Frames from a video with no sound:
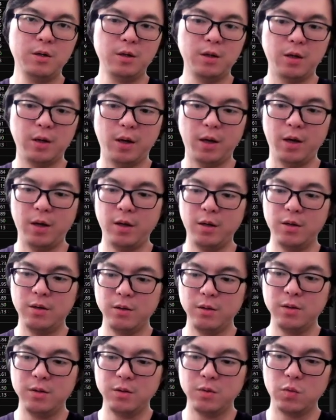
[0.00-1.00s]

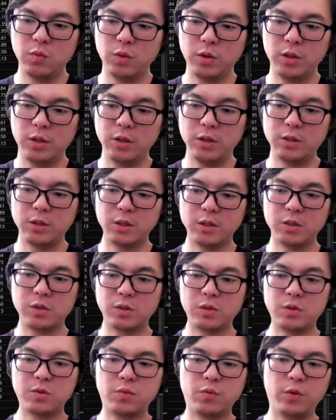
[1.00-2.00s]
And we
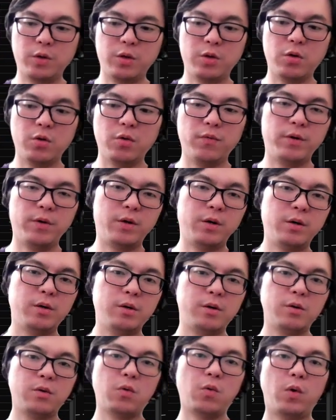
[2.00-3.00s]
just went
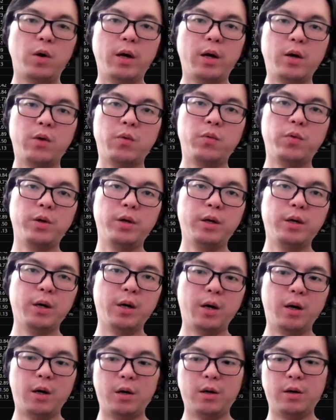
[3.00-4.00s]
over why we
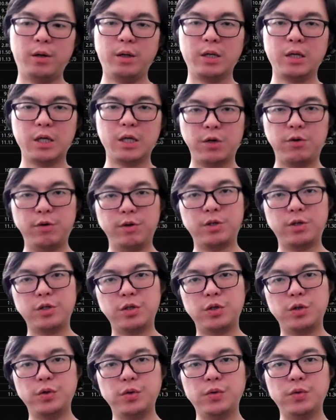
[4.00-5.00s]
are encourage
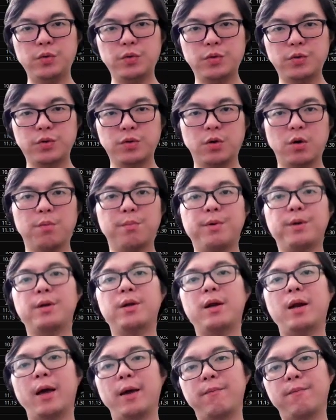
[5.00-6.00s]
you to open the
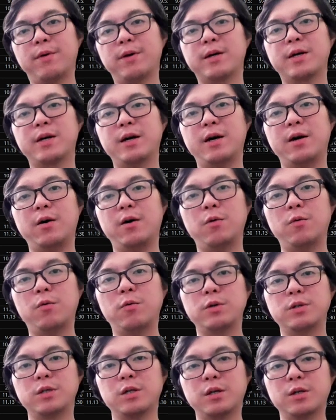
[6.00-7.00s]
live account
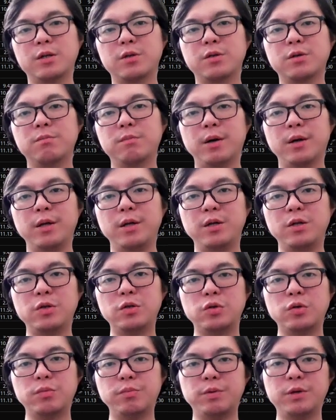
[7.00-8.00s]
with a little money
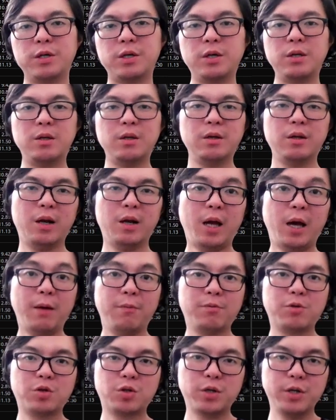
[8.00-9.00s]
to begin
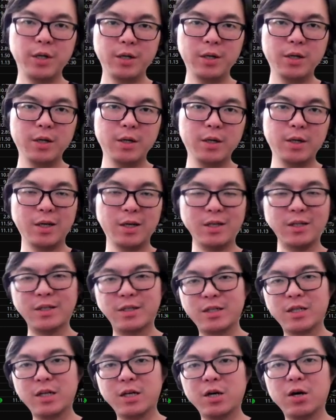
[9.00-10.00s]
live trade
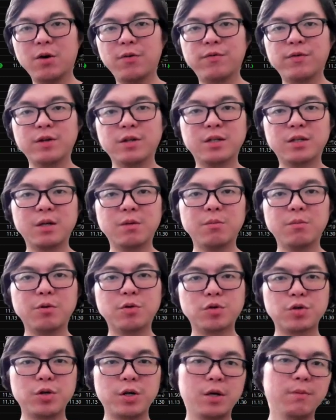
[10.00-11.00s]
instead of the demo
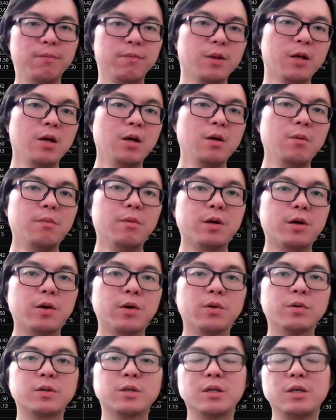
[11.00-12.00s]
trade.
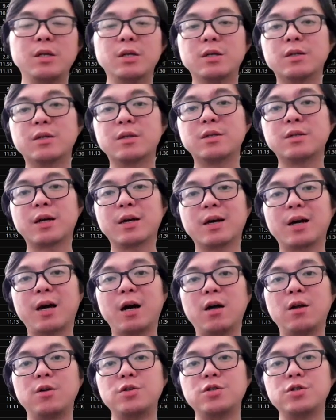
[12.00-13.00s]
Because in a
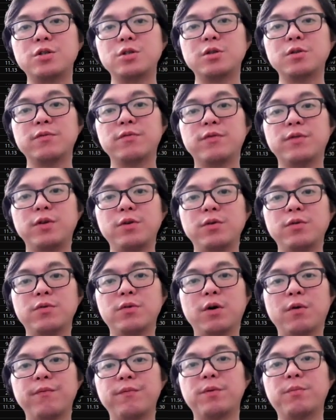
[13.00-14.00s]
psychology view
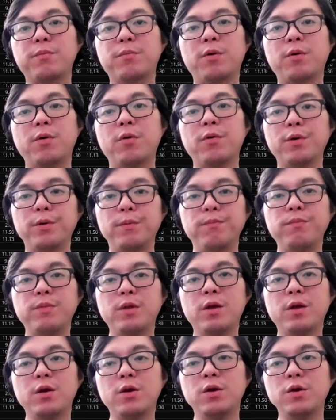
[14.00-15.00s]
of the point,
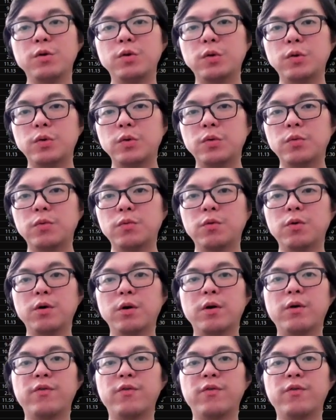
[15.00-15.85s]
you were